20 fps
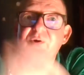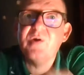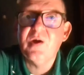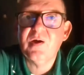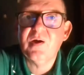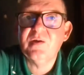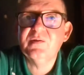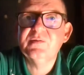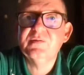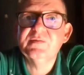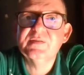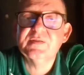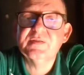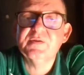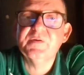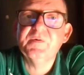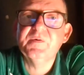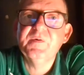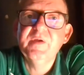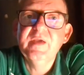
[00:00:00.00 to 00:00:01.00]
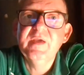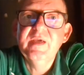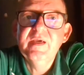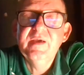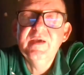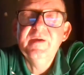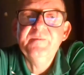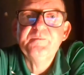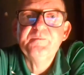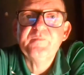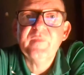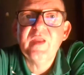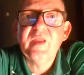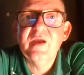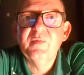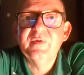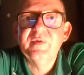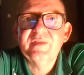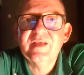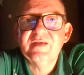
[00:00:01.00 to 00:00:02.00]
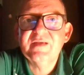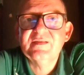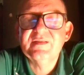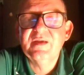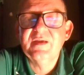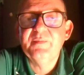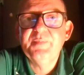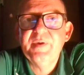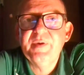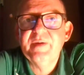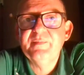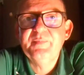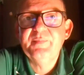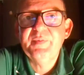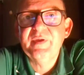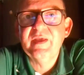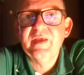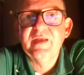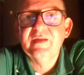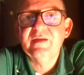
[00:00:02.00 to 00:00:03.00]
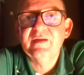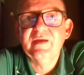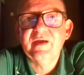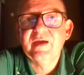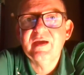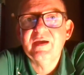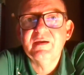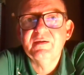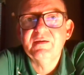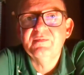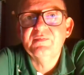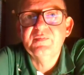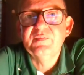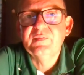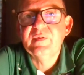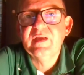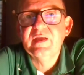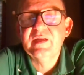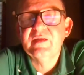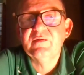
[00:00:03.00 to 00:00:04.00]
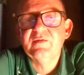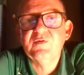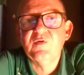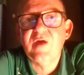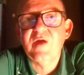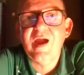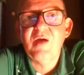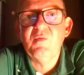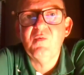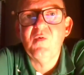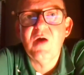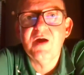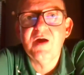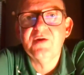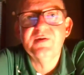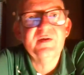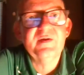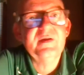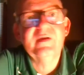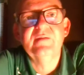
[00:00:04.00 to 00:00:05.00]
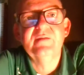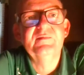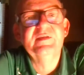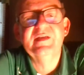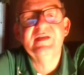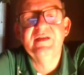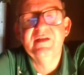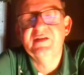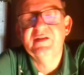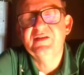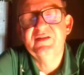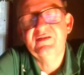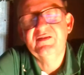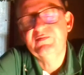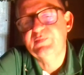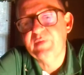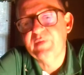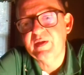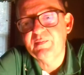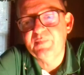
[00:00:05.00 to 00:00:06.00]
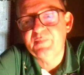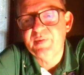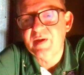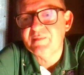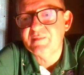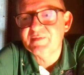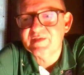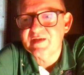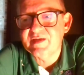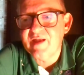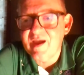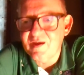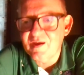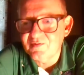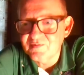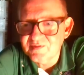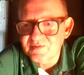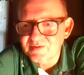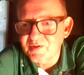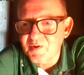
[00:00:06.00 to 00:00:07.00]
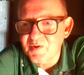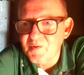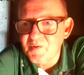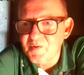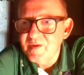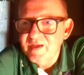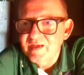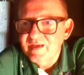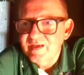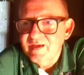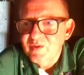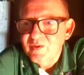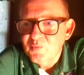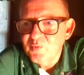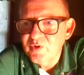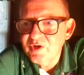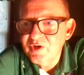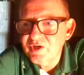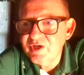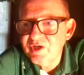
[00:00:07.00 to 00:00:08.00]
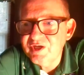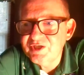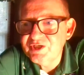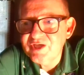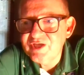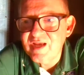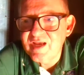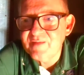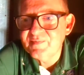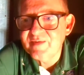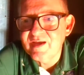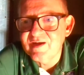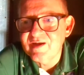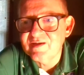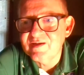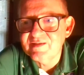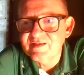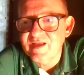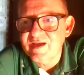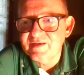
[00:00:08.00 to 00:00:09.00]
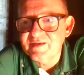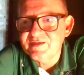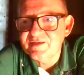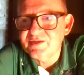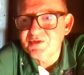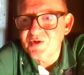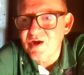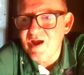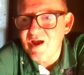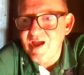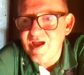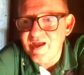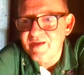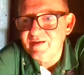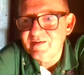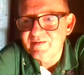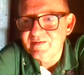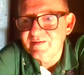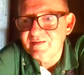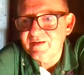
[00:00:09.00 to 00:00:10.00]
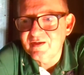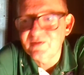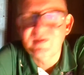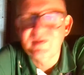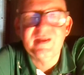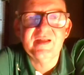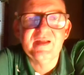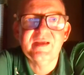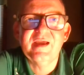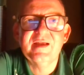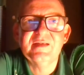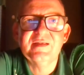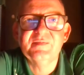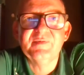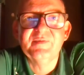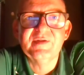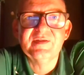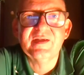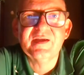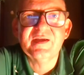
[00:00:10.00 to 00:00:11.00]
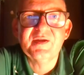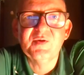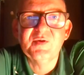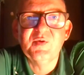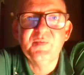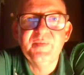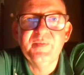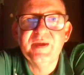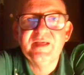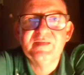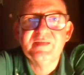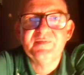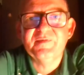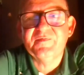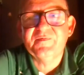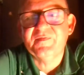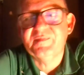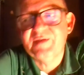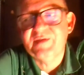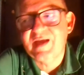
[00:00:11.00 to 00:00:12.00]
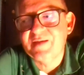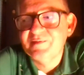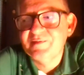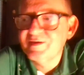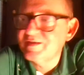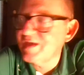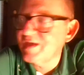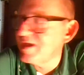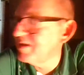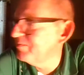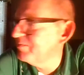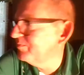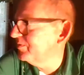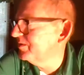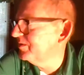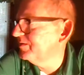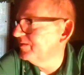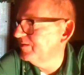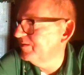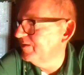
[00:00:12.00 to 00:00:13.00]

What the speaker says: all. So with that sump pump pit, any groundwater that comes in, it pumps it out. So we're in good shape there. It's nice and dry. Other than it kind of smells like an old basement from time to time, but